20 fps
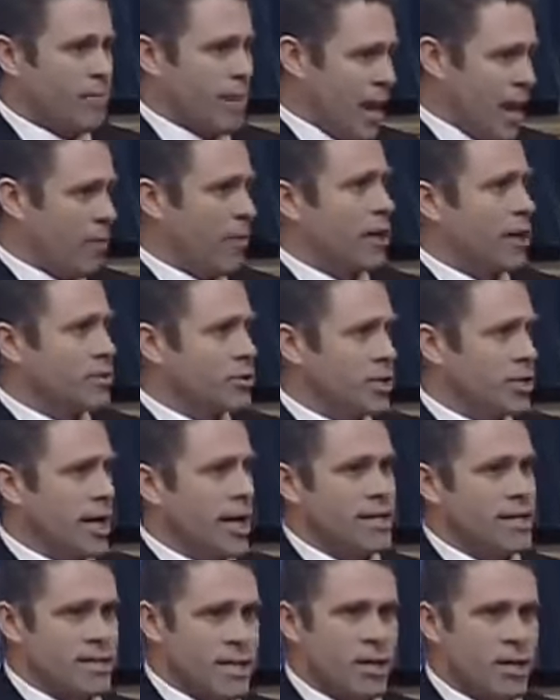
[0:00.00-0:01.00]
Background
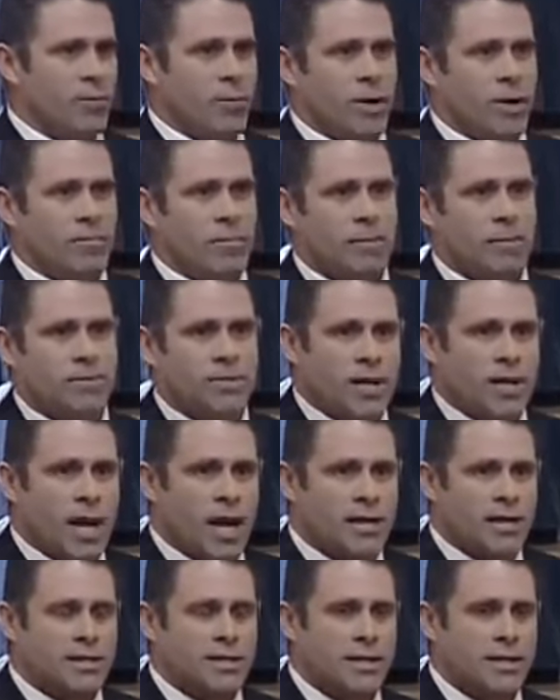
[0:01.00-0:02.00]
checks, getting rid of bump
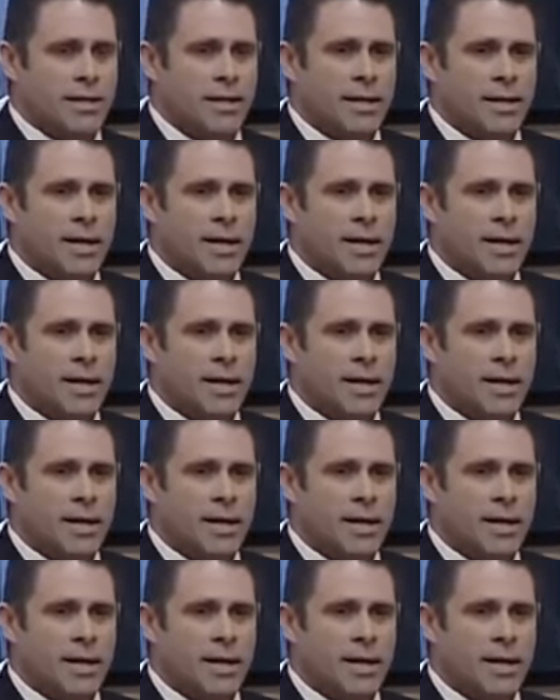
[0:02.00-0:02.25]
stocks.